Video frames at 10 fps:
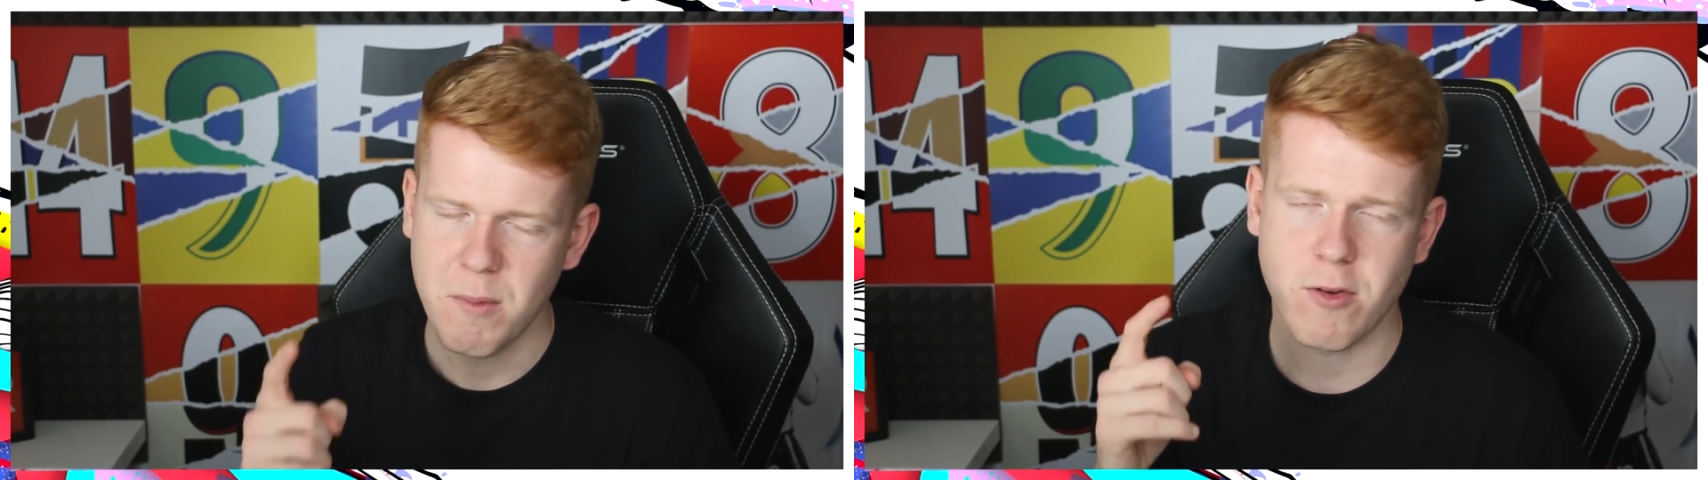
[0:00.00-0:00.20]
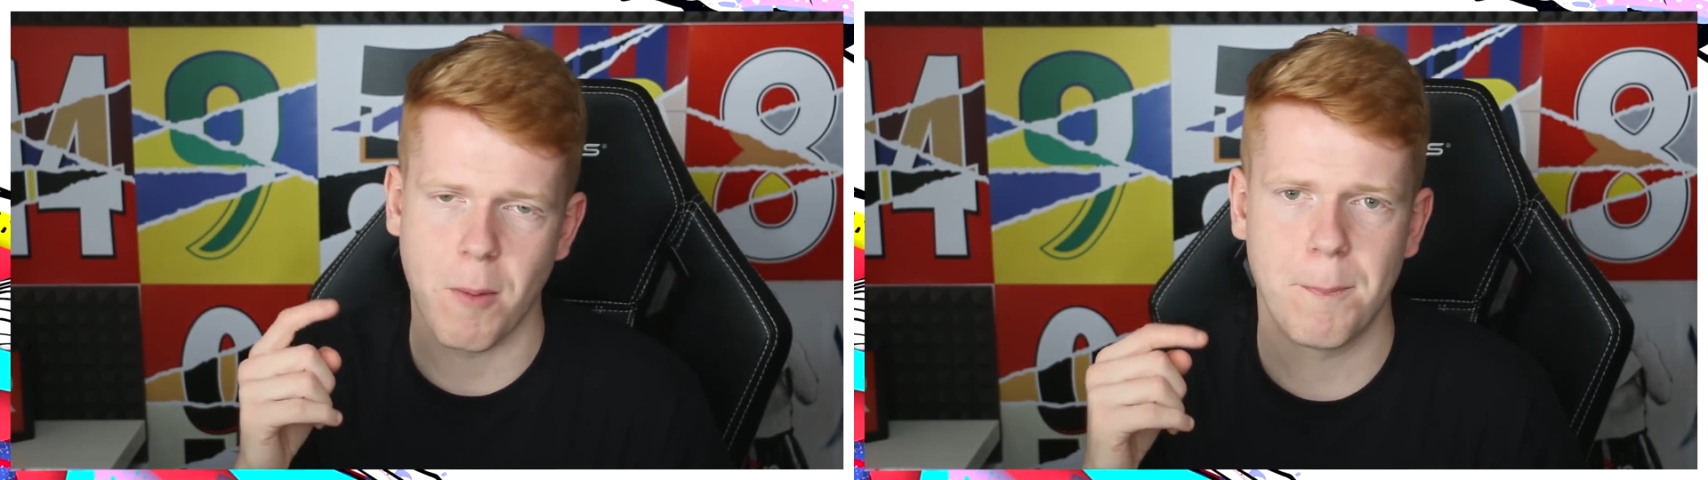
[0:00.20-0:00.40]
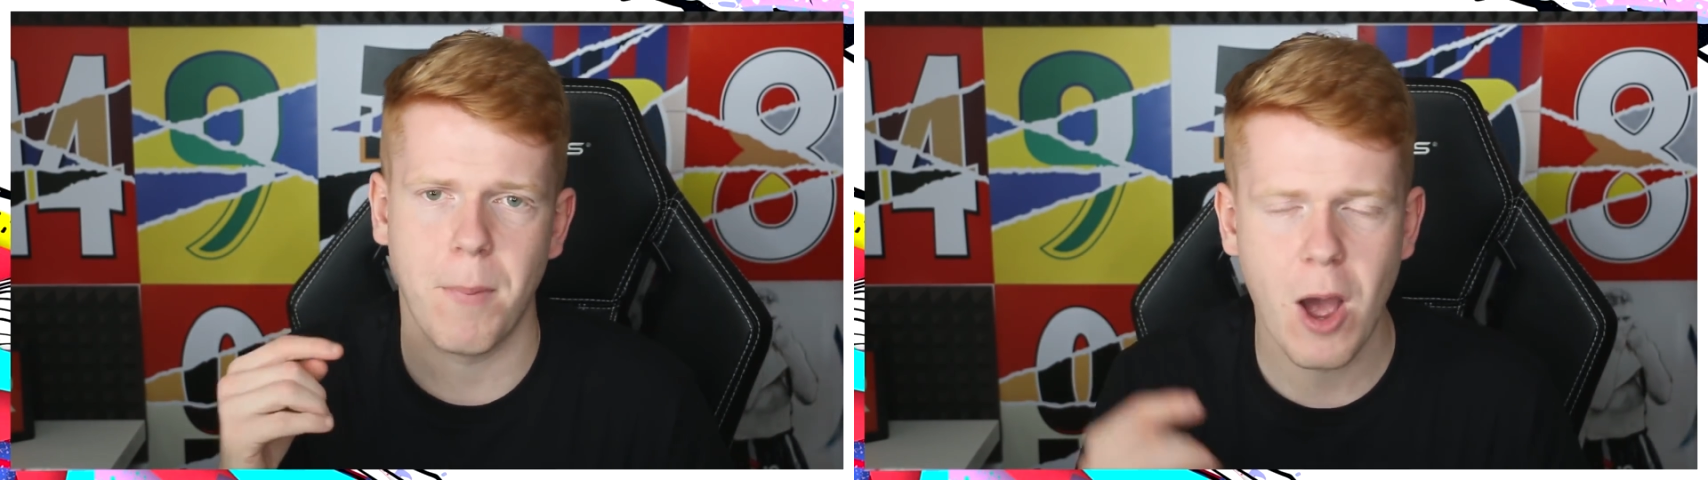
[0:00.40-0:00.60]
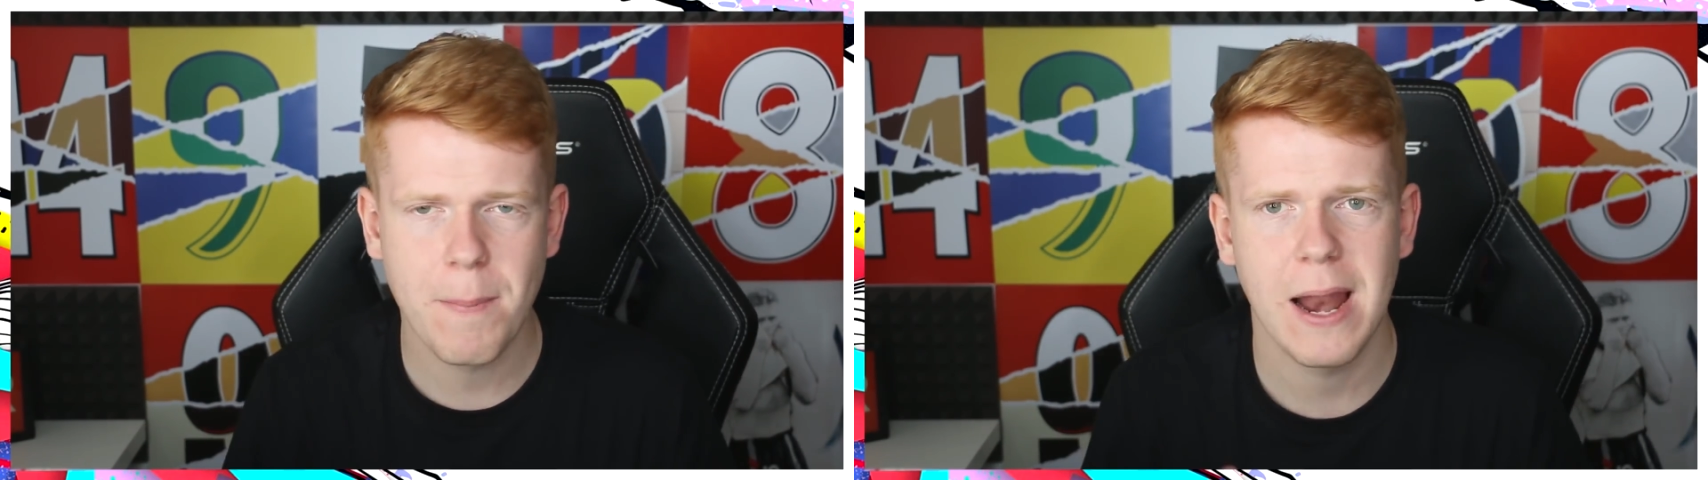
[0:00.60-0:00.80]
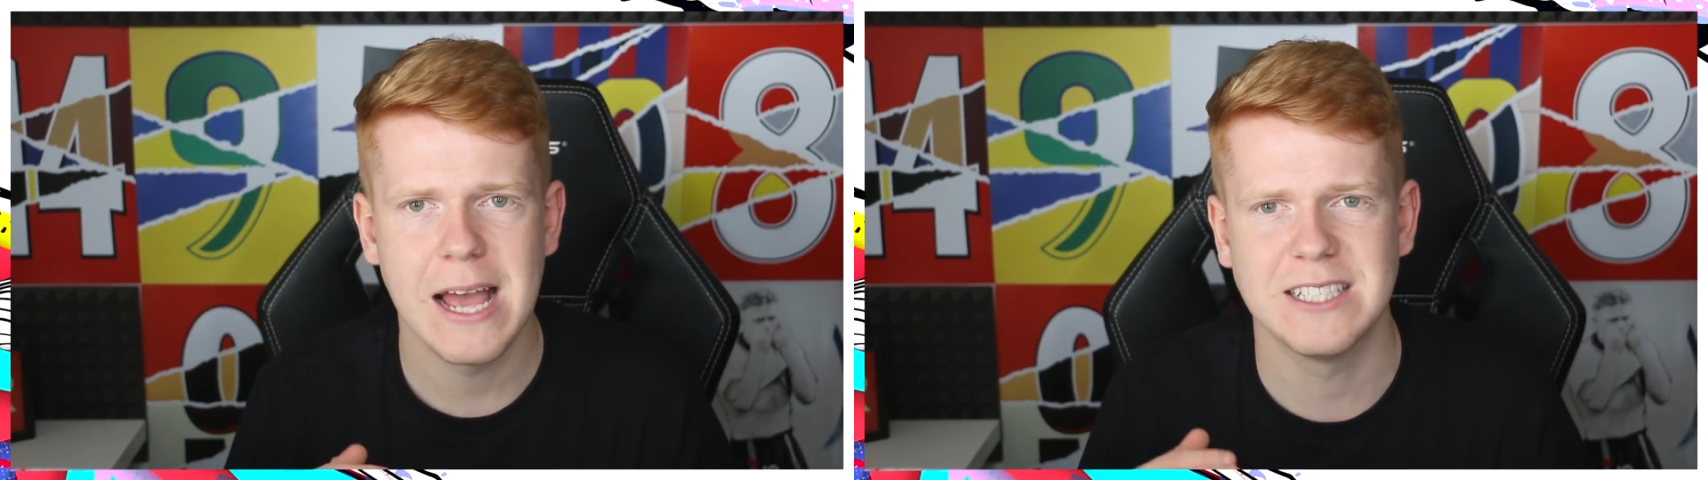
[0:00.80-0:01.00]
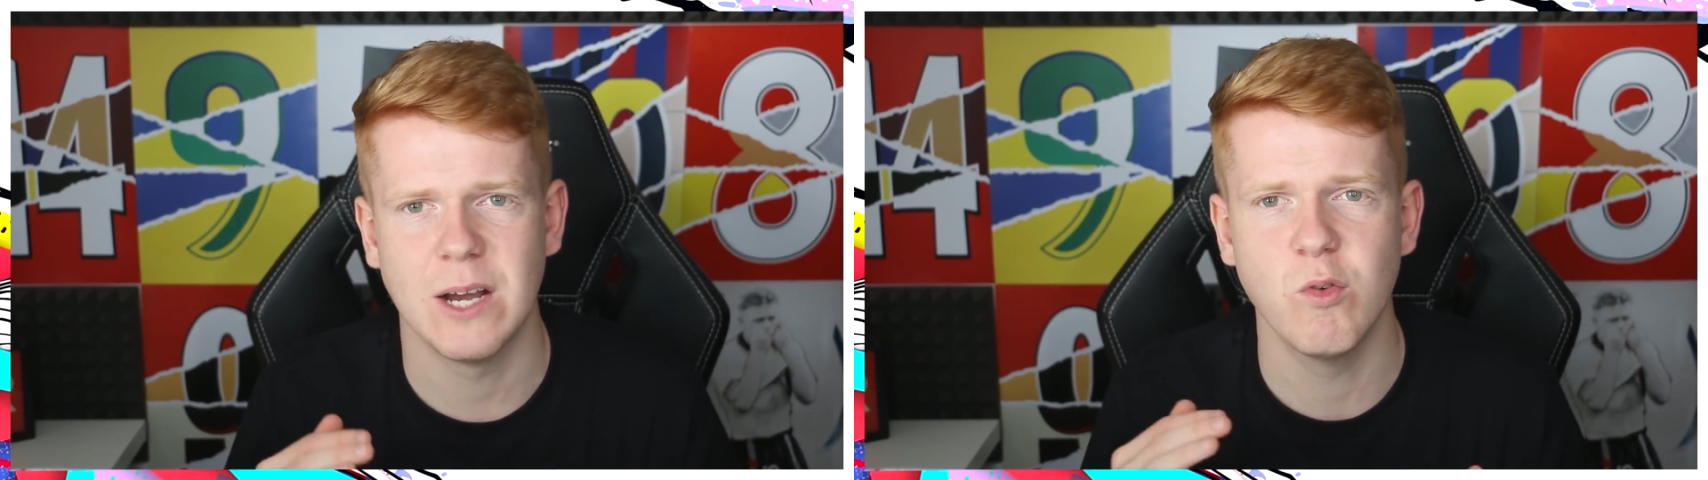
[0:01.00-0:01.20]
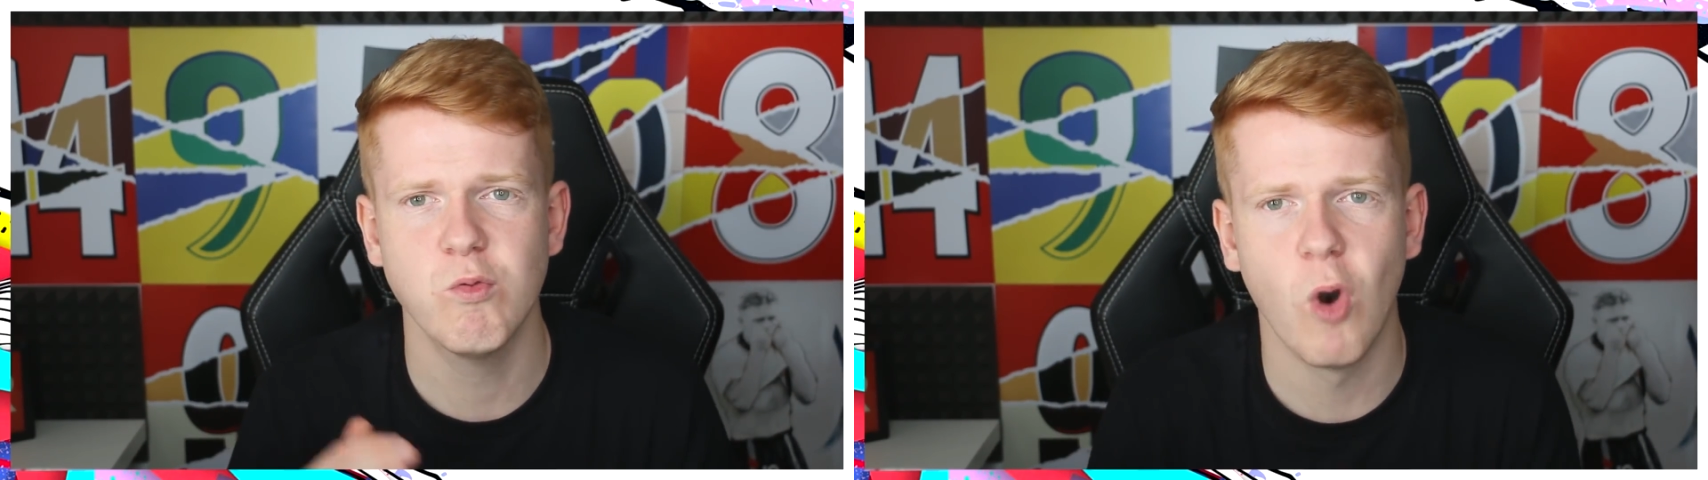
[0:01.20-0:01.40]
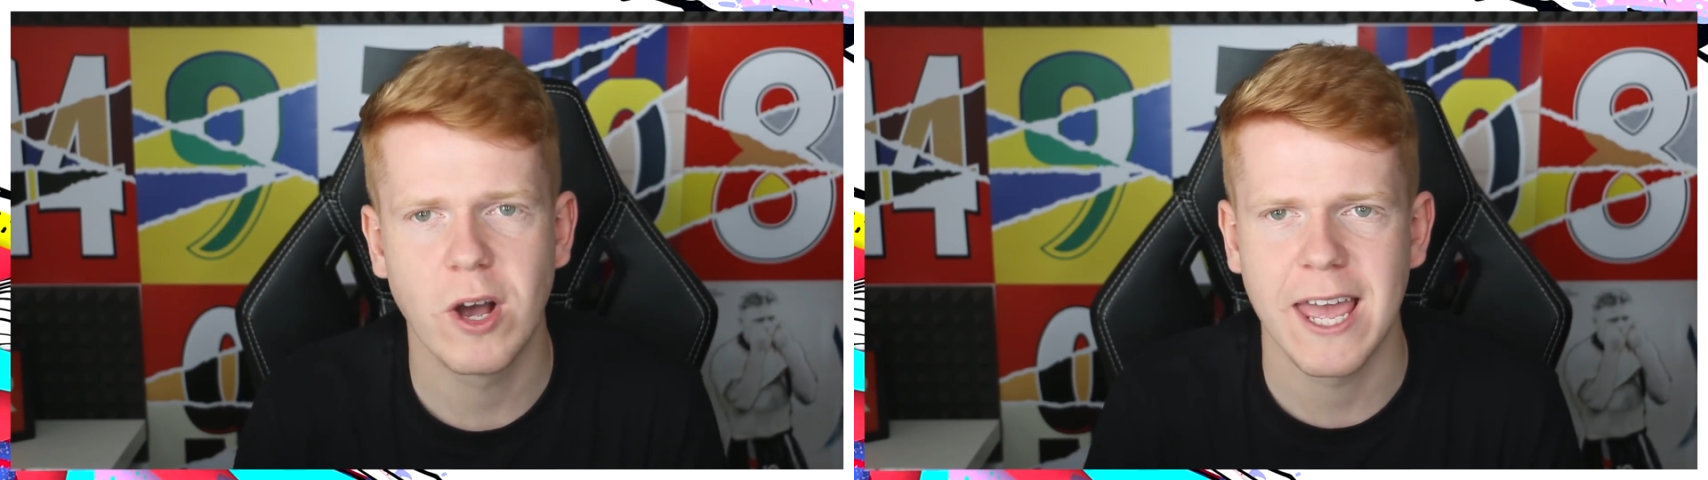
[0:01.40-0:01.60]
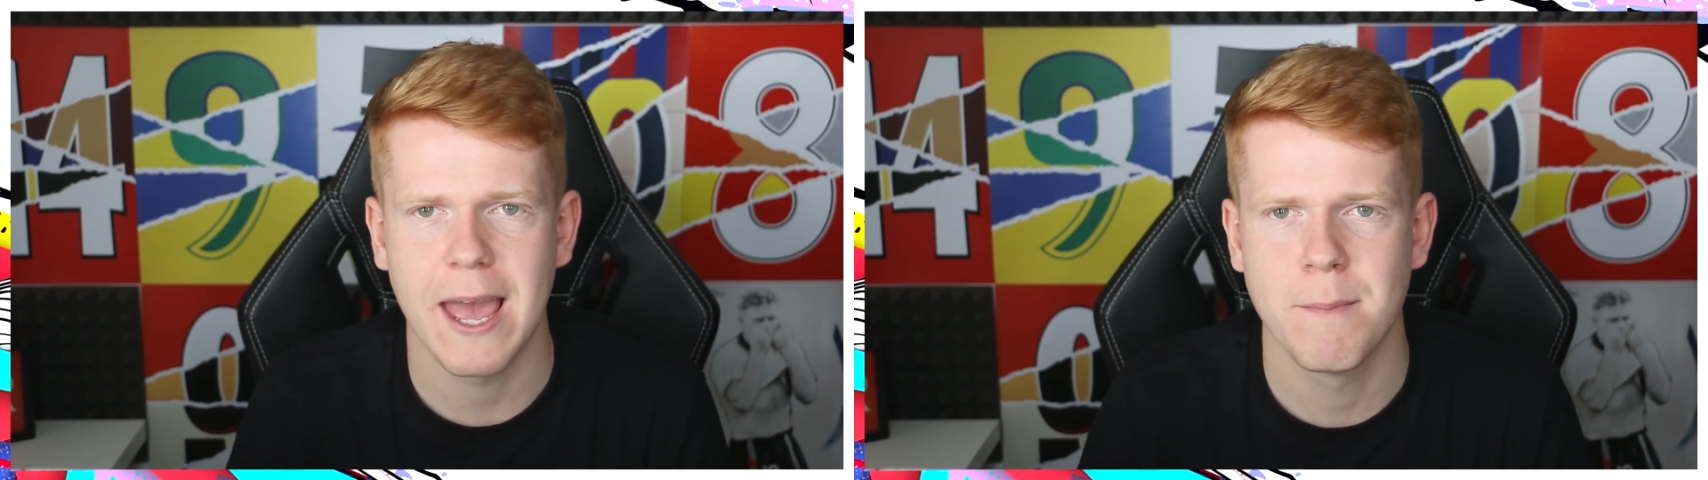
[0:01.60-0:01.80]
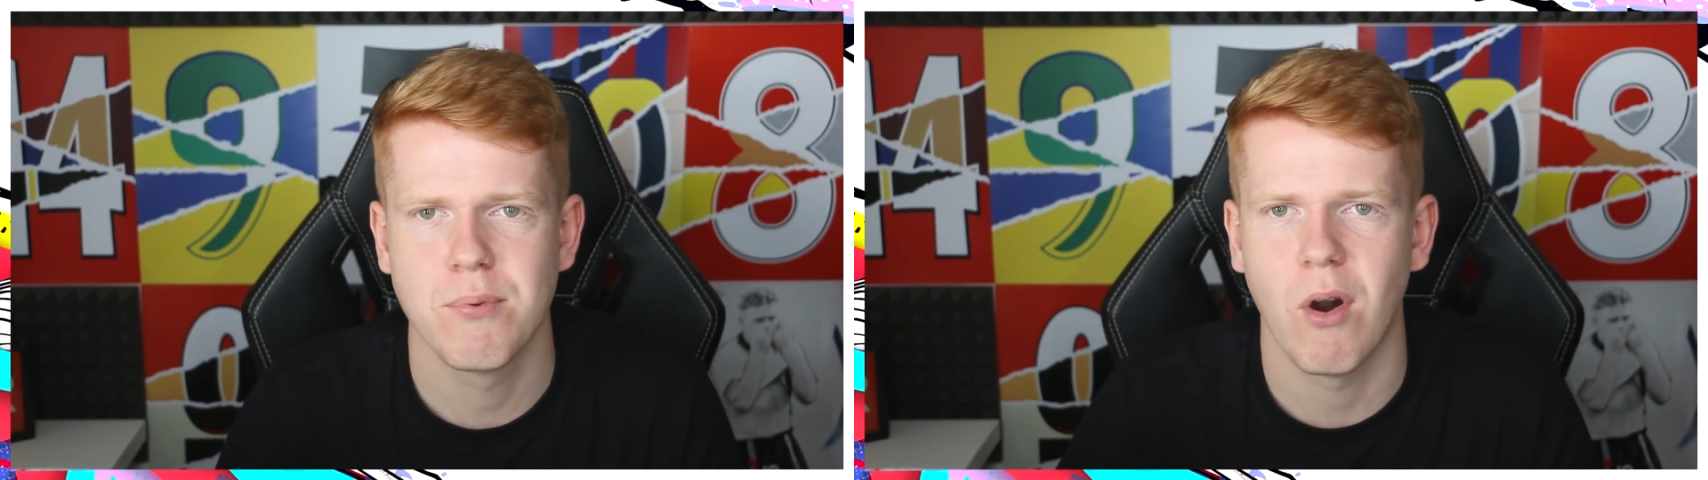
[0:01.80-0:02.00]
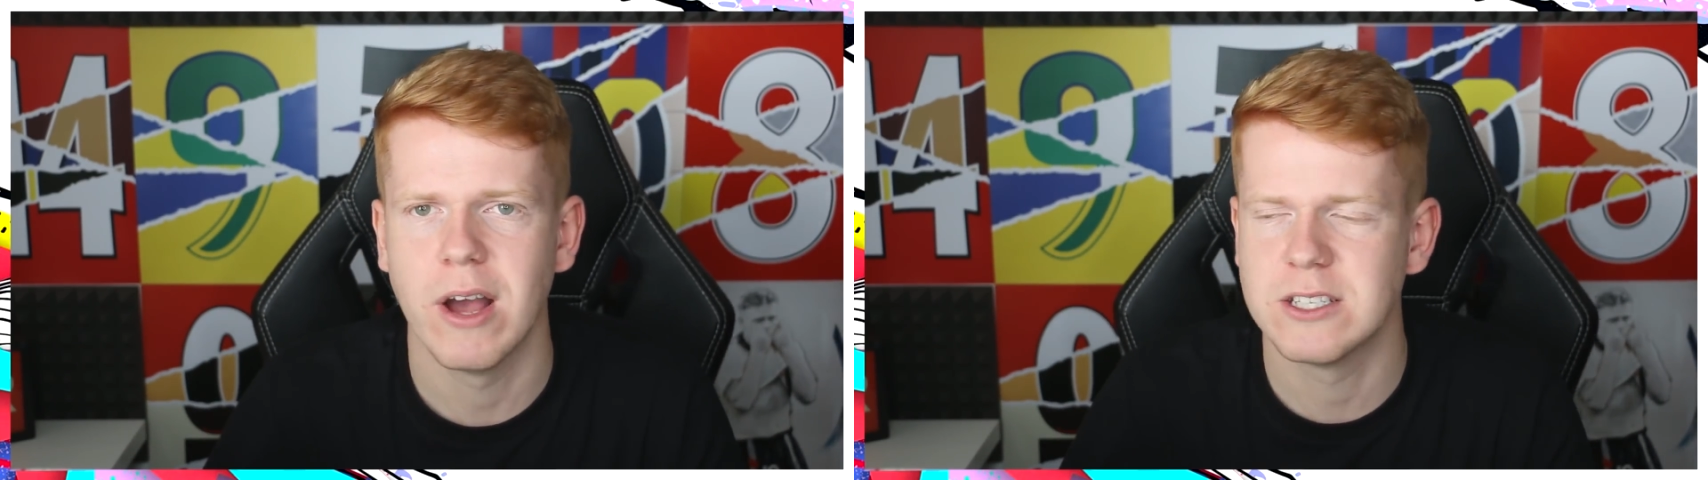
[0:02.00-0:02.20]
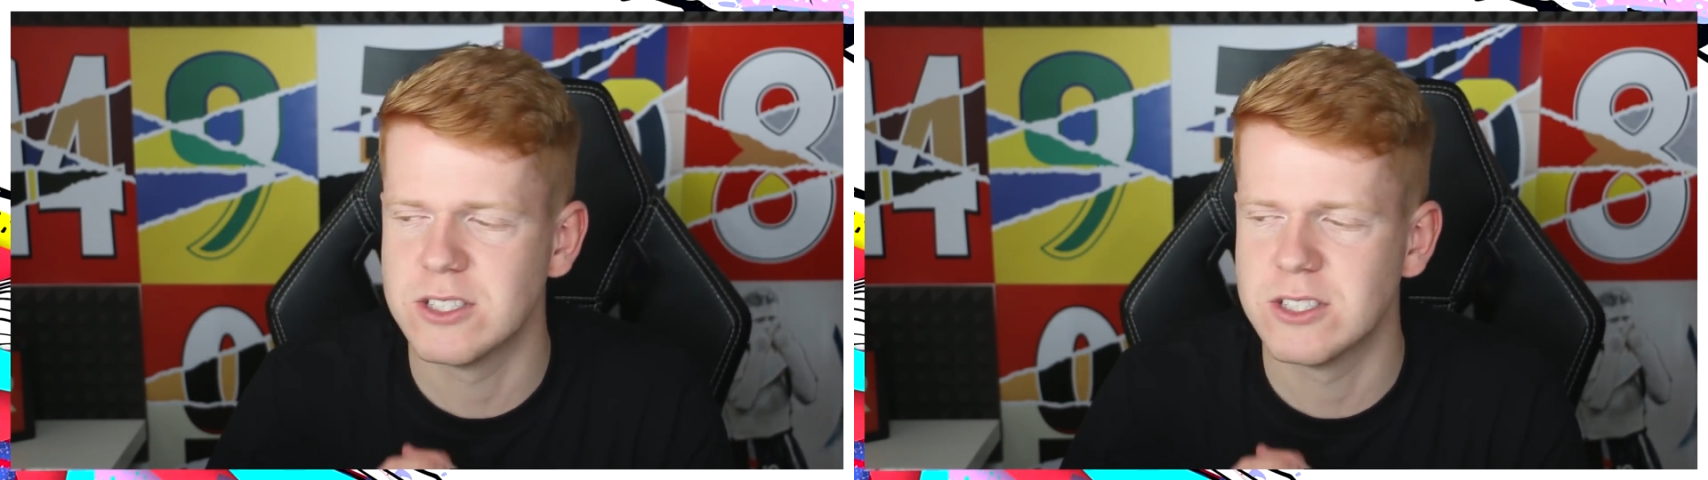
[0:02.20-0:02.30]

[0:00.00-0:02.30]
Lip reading: we've got buy players that will rocket in price.